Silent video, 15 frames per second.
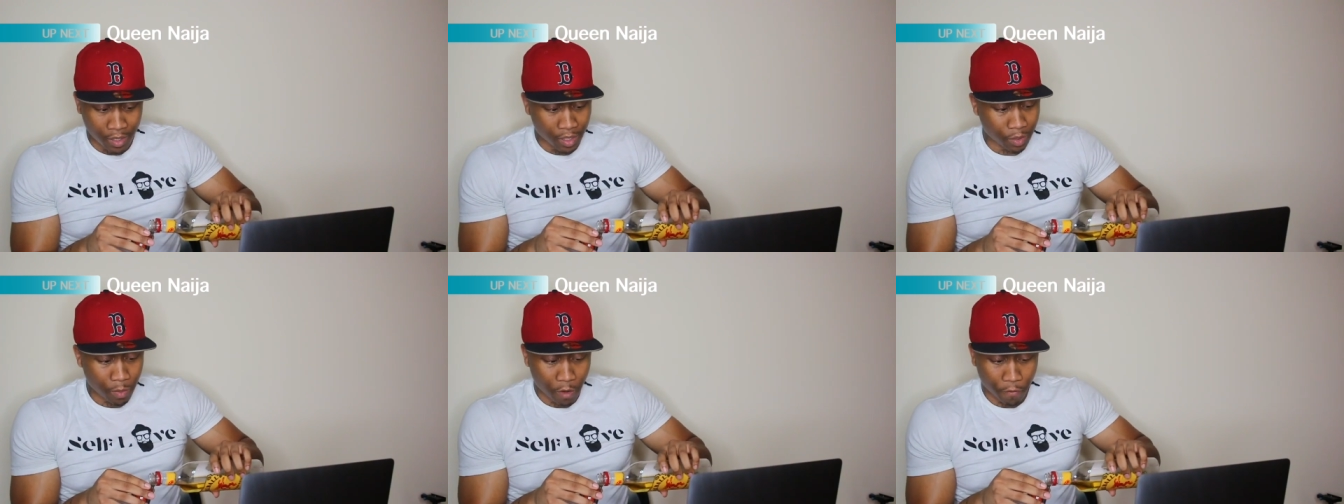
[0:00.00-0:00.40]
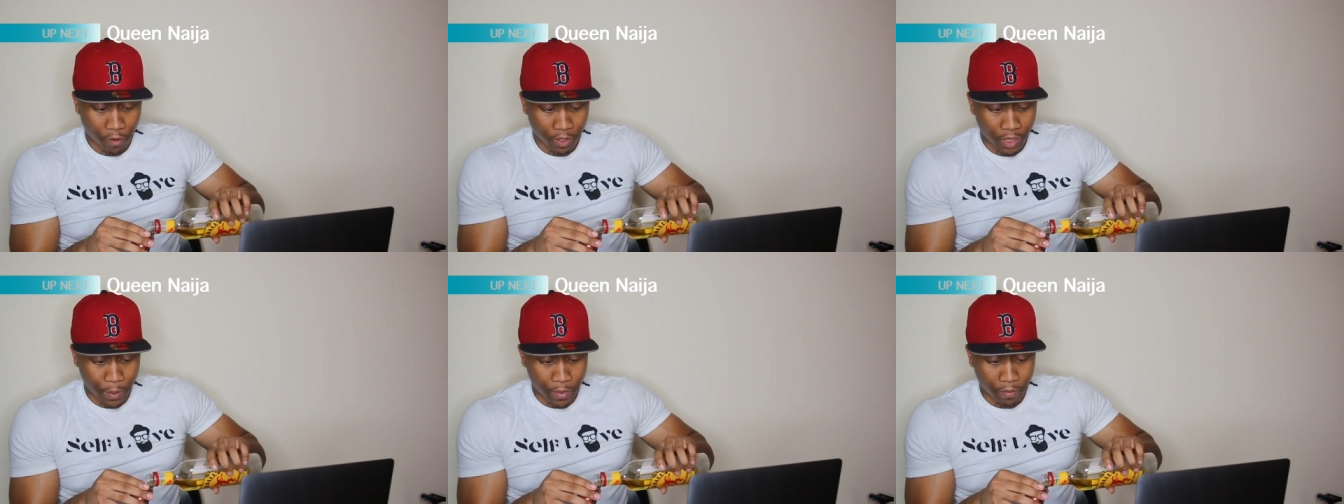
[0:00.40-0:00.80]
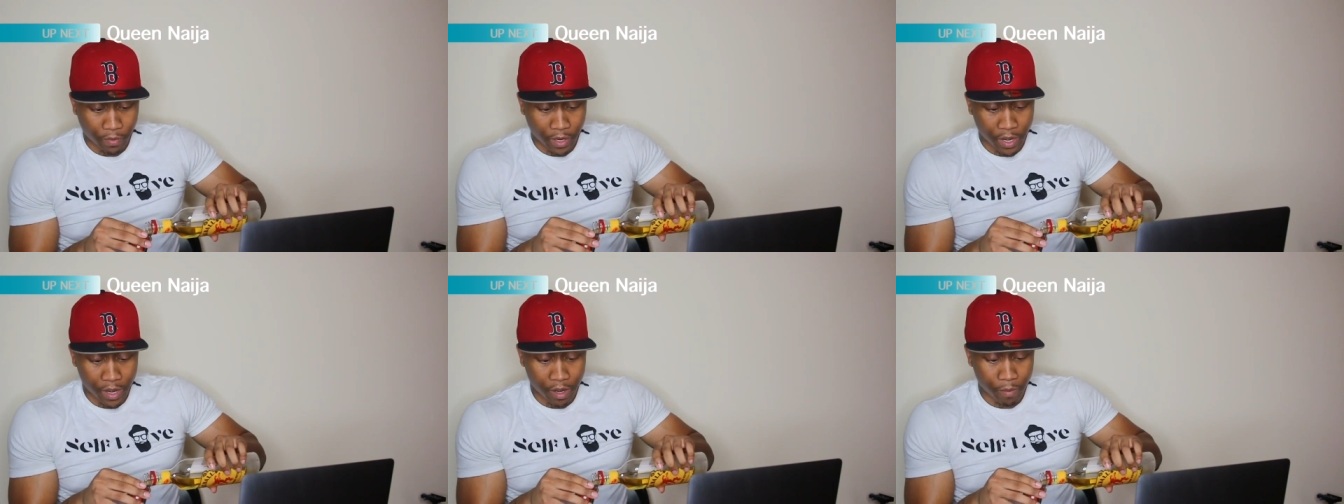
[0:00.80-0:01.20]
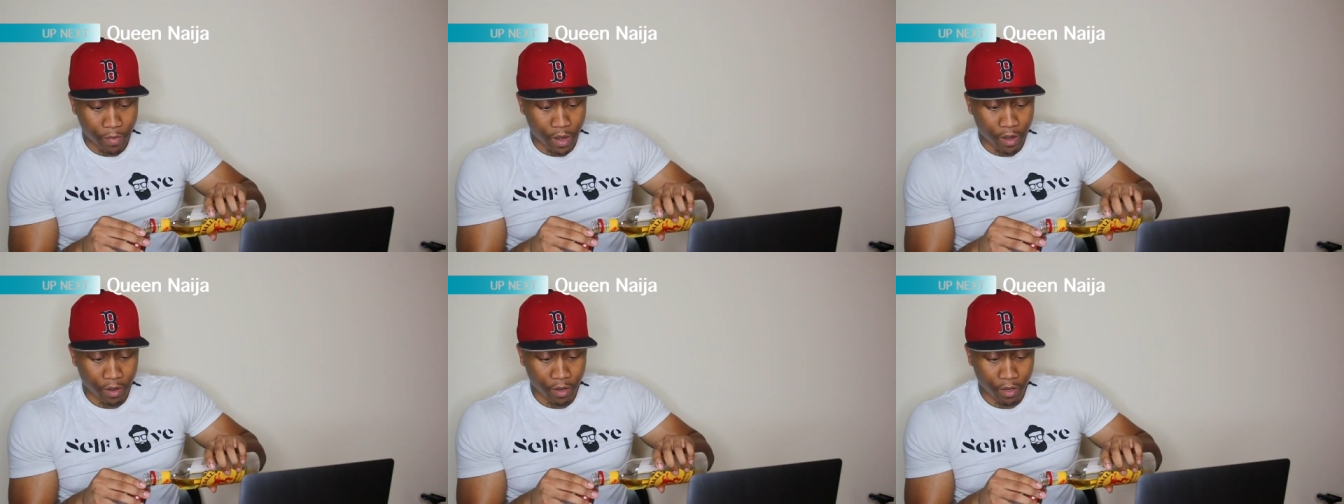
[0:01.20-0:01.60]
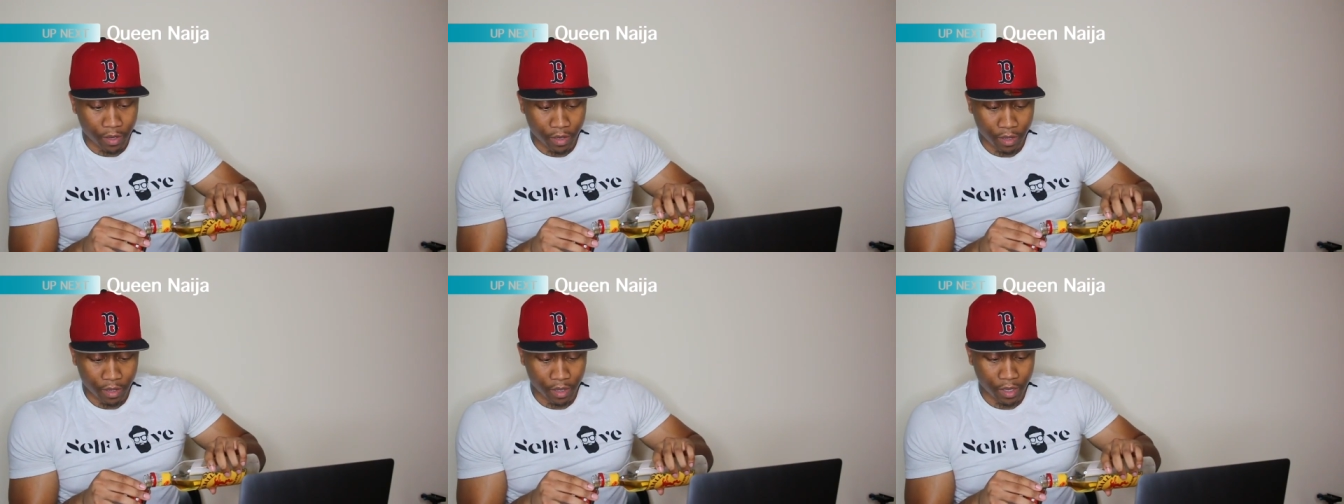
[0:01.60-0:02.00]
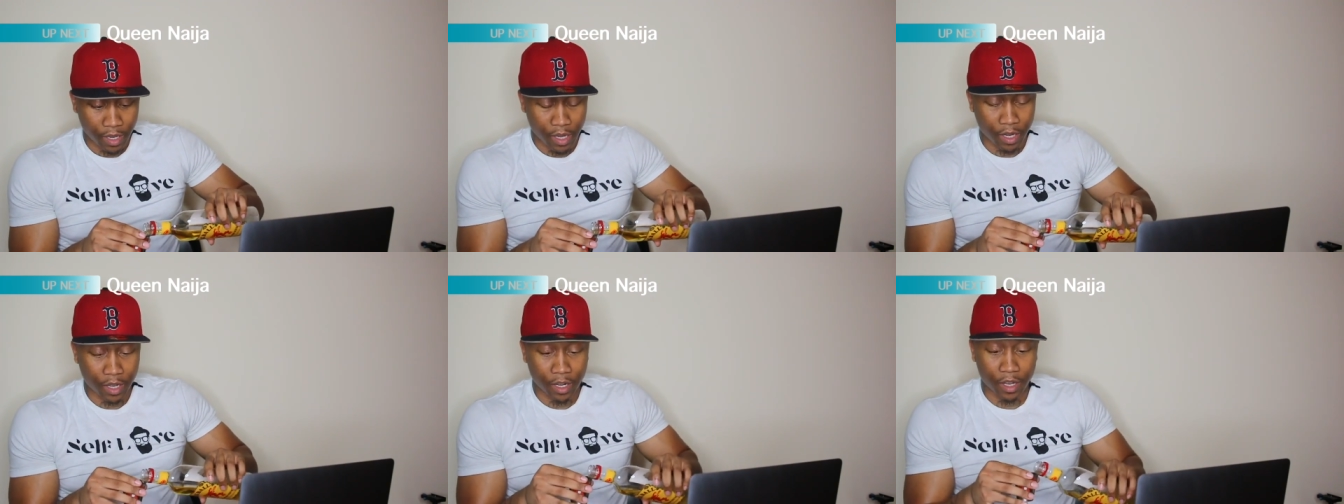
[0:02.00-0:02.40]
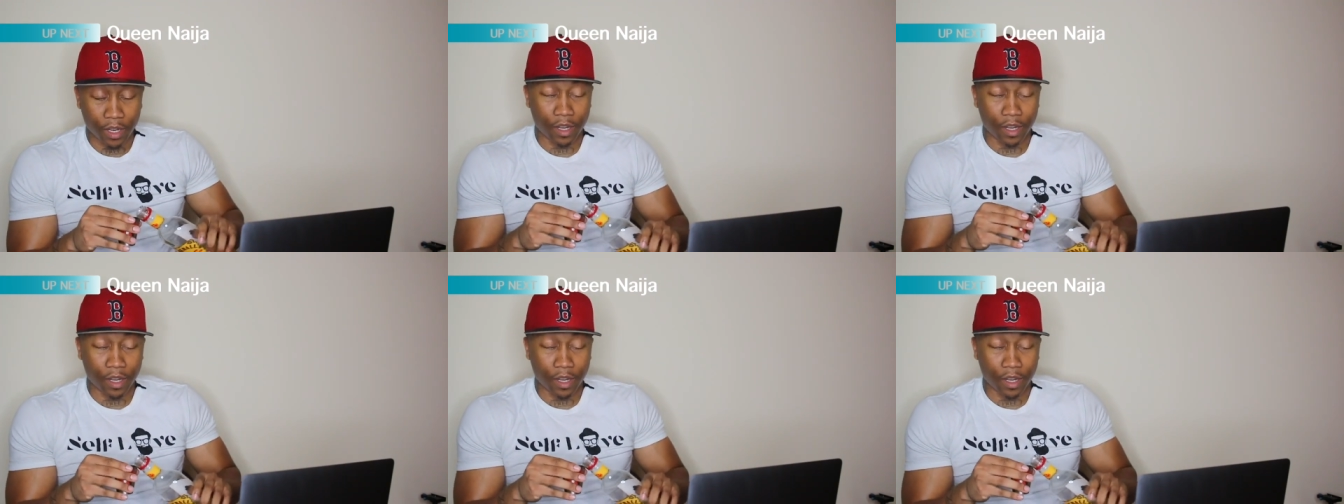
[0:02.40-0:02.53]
This is my first time ever hearing about her. And